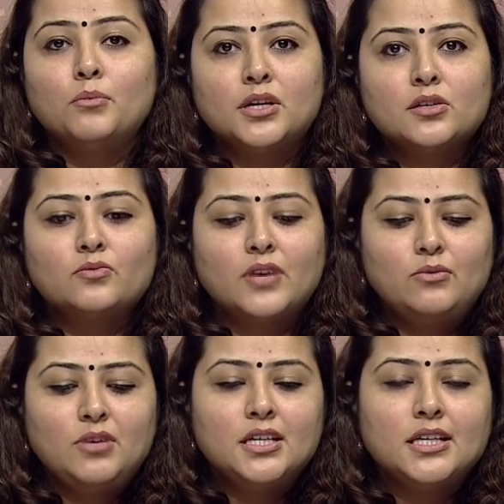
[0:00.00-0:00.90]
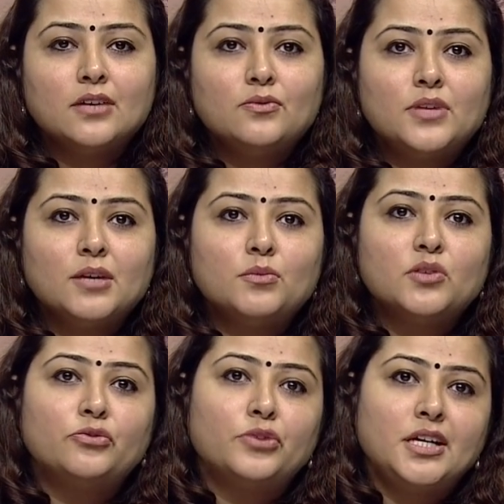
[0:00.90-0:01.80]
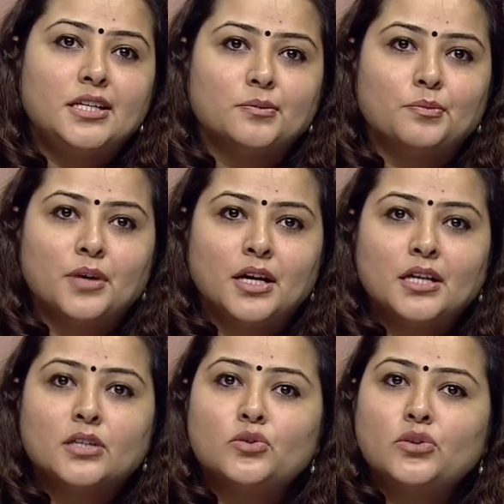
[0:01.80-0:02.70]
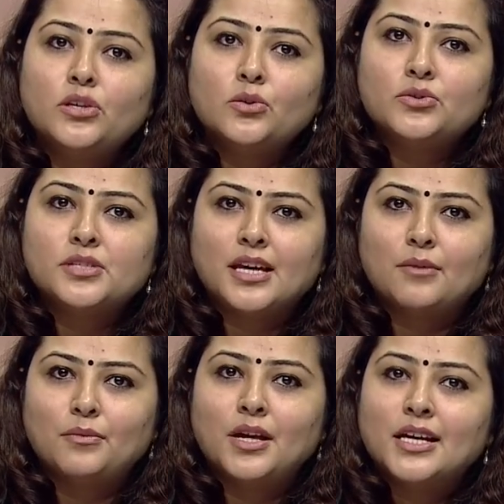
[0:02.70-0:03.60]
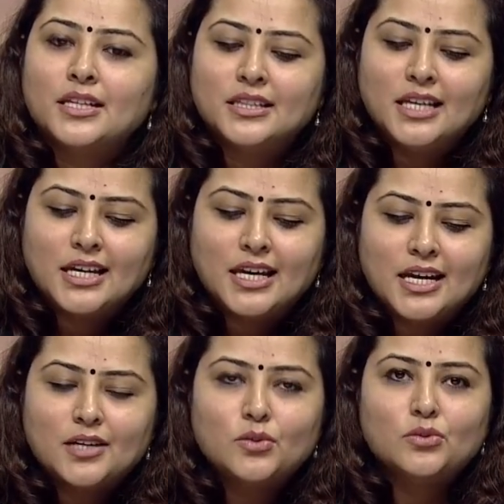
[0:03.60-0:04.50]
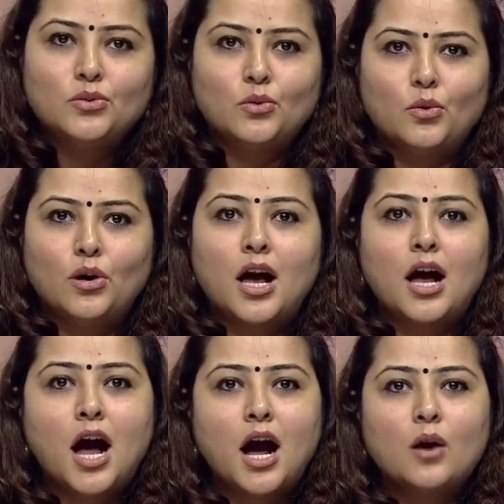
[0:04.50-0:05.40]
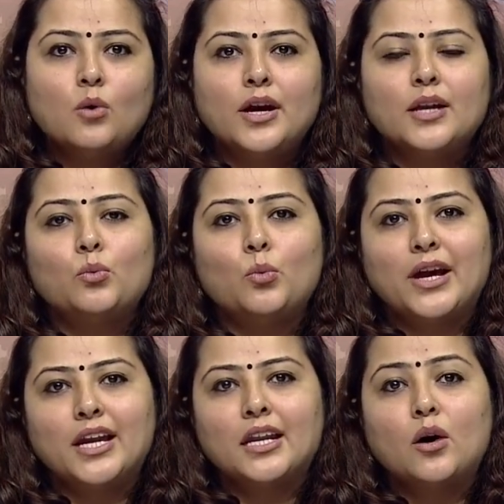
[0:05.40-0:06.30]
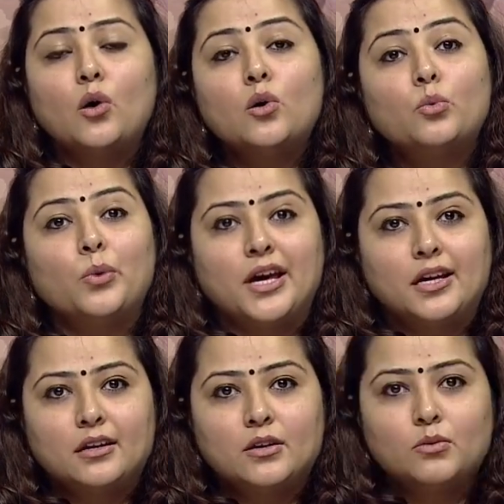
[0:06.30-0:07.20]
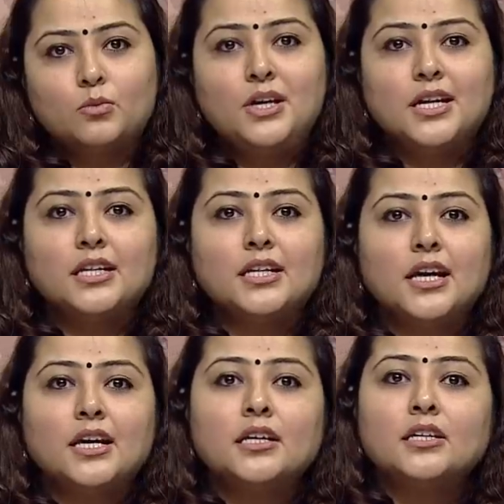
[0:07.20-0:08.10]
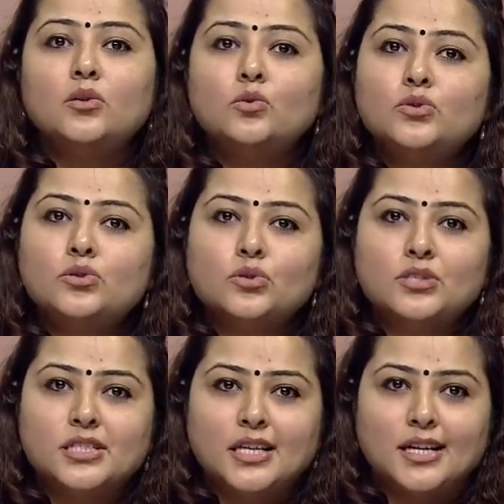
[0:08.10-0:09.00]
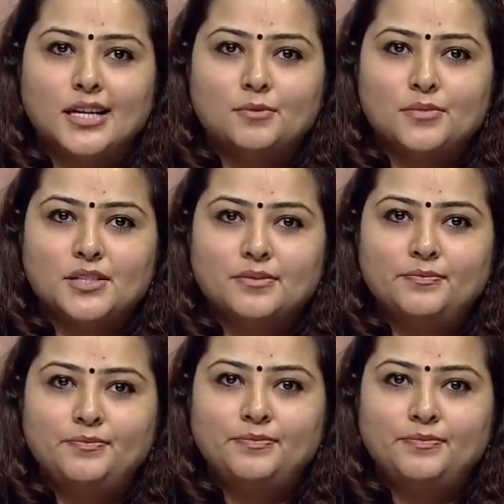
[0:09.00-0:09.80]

because when we give them the freedom to use them, they get to know how and when or where we can use those TLMs.